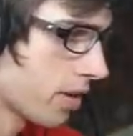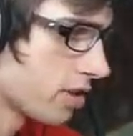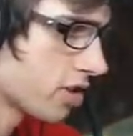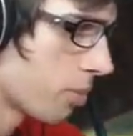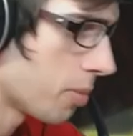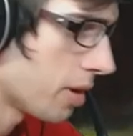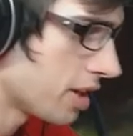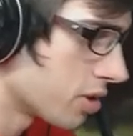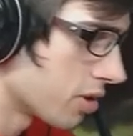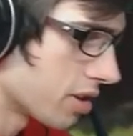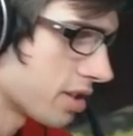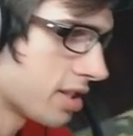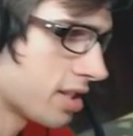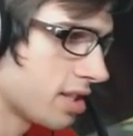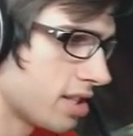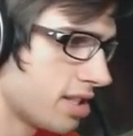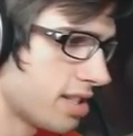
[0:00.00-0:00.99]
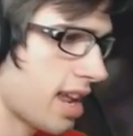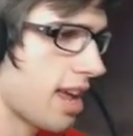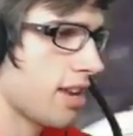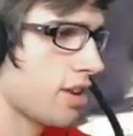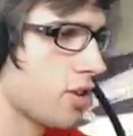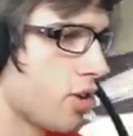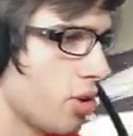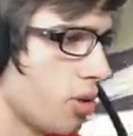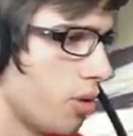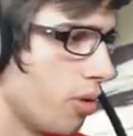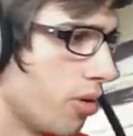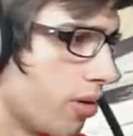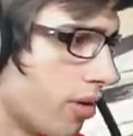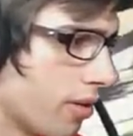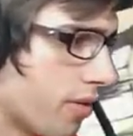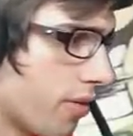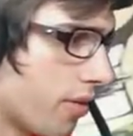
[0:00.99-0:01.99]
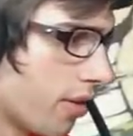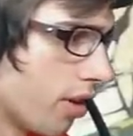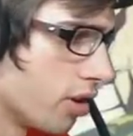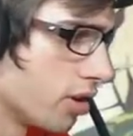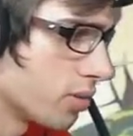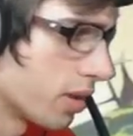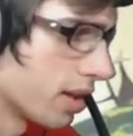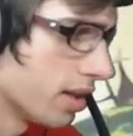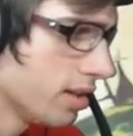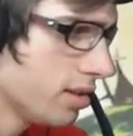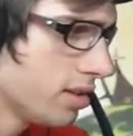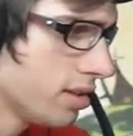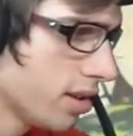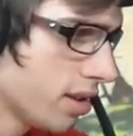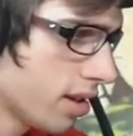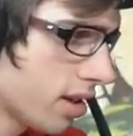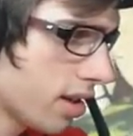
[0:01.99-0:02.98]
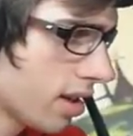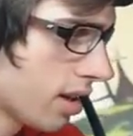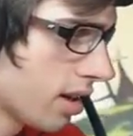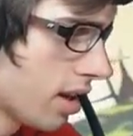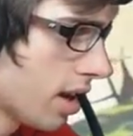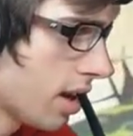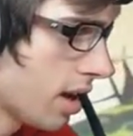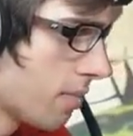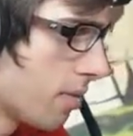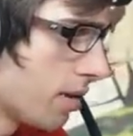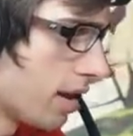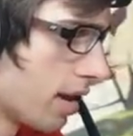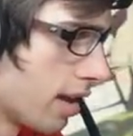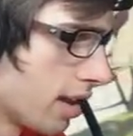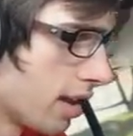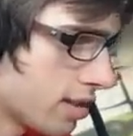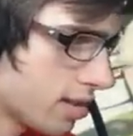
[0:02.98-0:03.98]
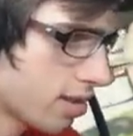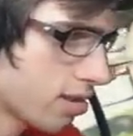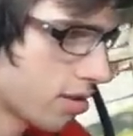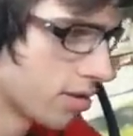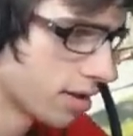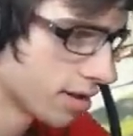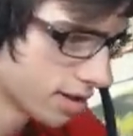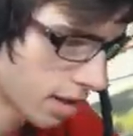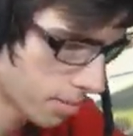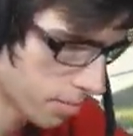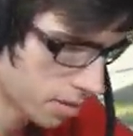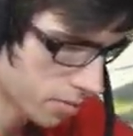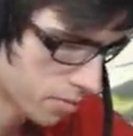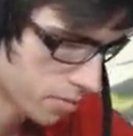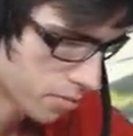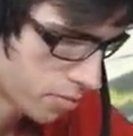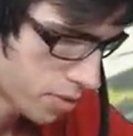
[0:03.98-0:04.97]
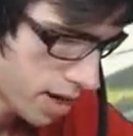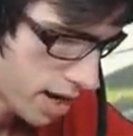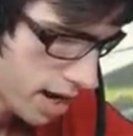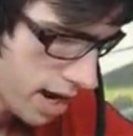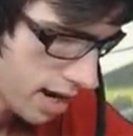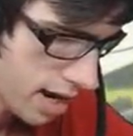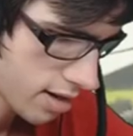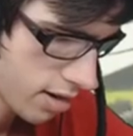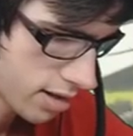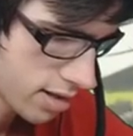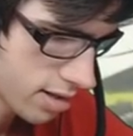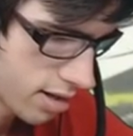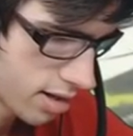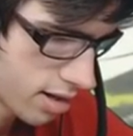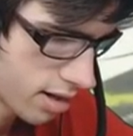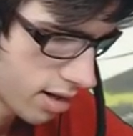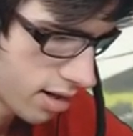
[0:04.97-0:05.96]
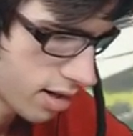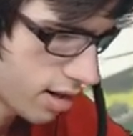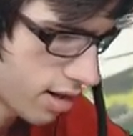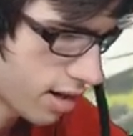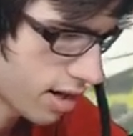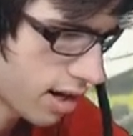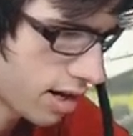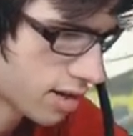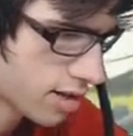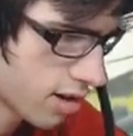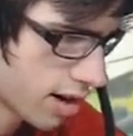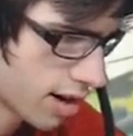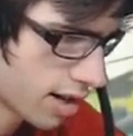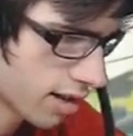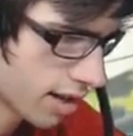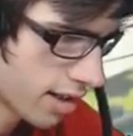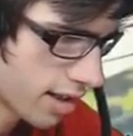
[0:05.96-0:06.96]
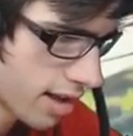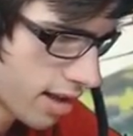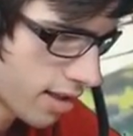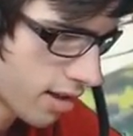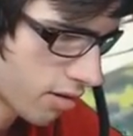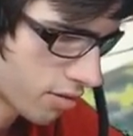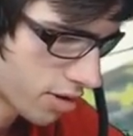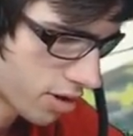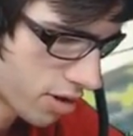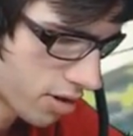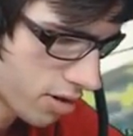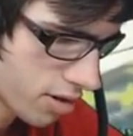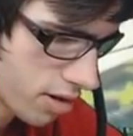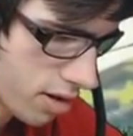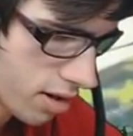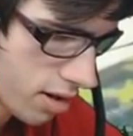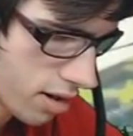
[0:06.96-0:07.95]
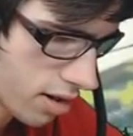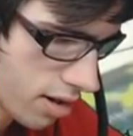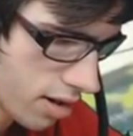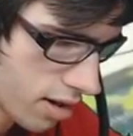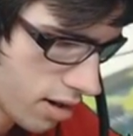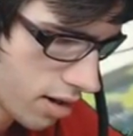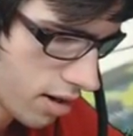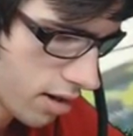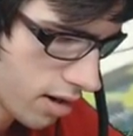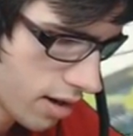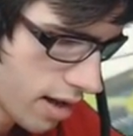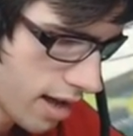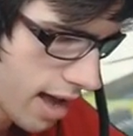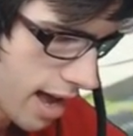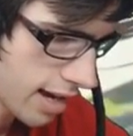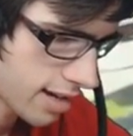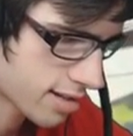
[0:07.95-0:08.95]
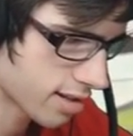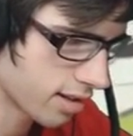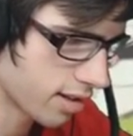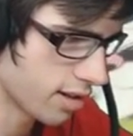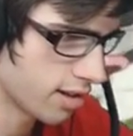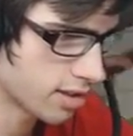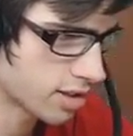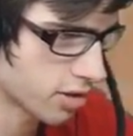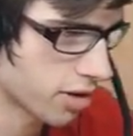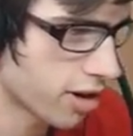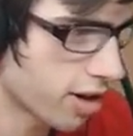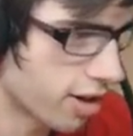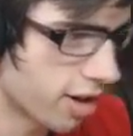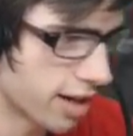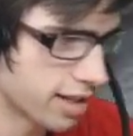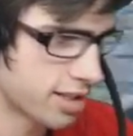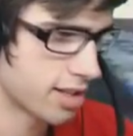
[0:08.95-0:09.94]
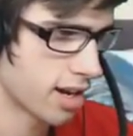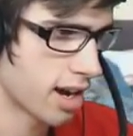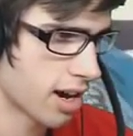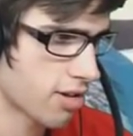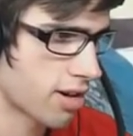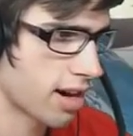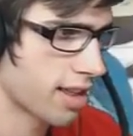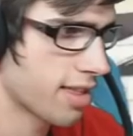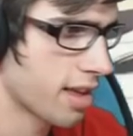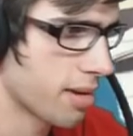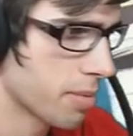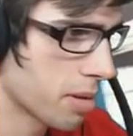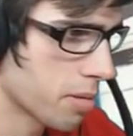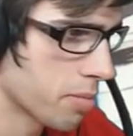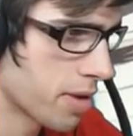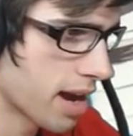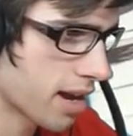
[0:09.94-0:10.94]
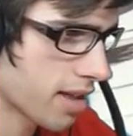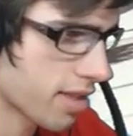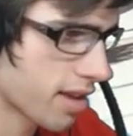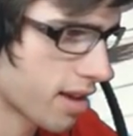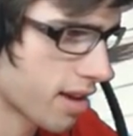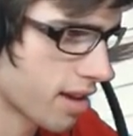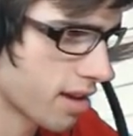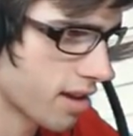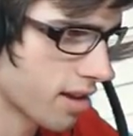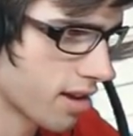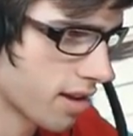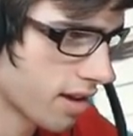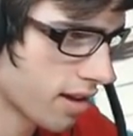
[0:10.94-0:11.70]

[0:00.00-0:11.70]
So be sure to stay tuned for those ones. But yeah, let's throw this up the back nice and neat and tidy like that. That'll do. Excellent. So we got a nice Darkrai theme up the back there.